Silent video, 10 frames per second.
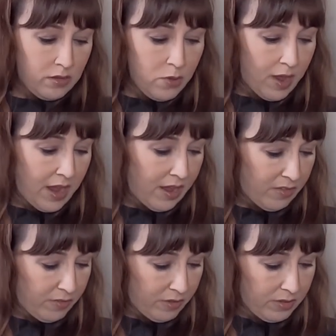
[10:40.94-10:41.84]
you
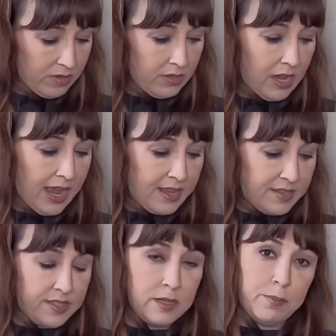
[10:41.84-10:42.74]
have a
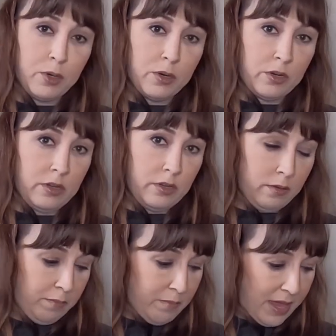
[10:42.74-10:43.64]
zipper
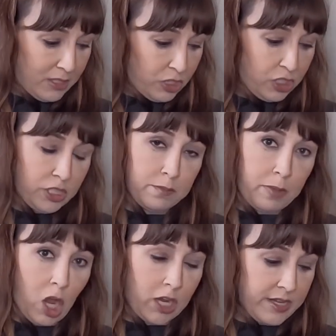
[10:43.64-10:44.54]
mesh
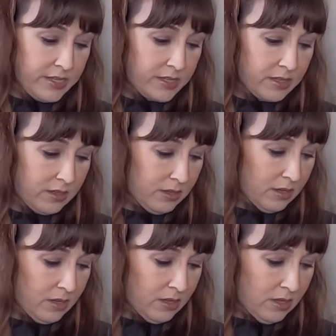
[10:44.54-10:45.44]
pocket,
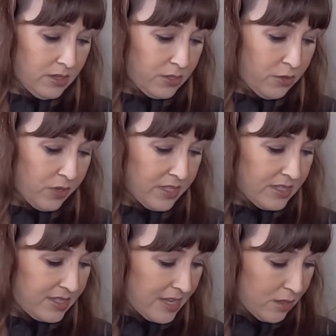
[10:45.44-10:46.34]
so you can
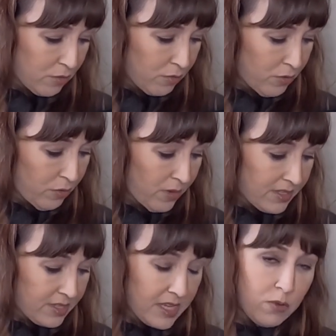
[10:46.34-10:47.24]
see through
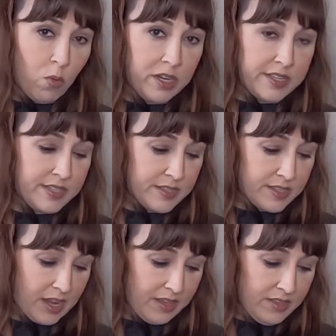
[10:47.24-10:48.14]
and see what is
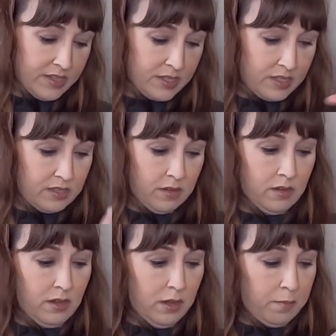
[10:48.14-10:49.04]
inside this
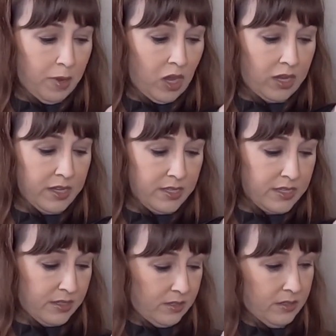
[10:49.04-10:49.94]
pocket.